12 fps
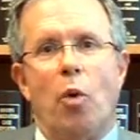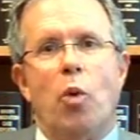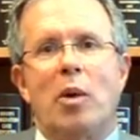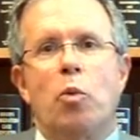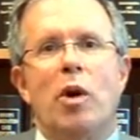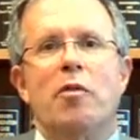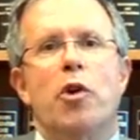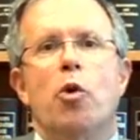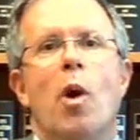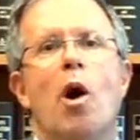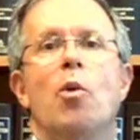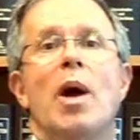Or what, what if
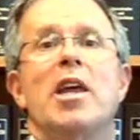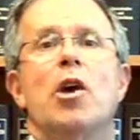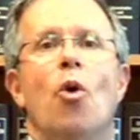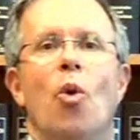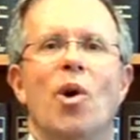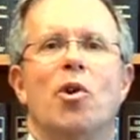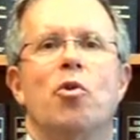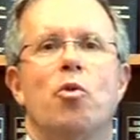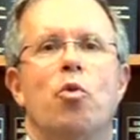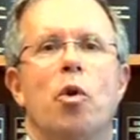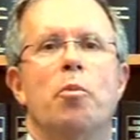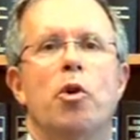you were already
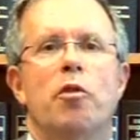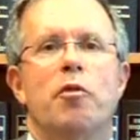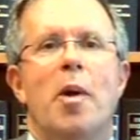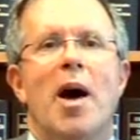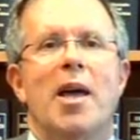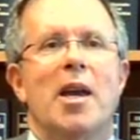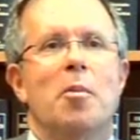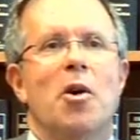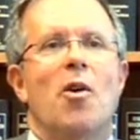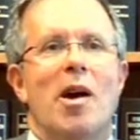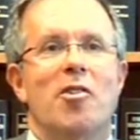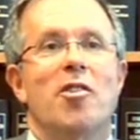ordered removed by an
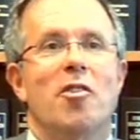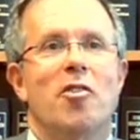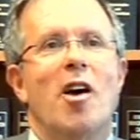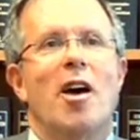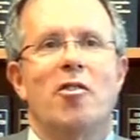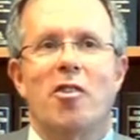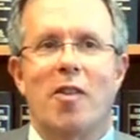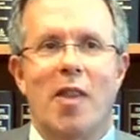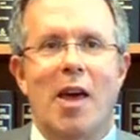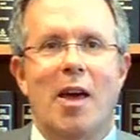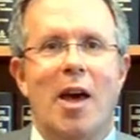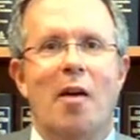immigration judge and the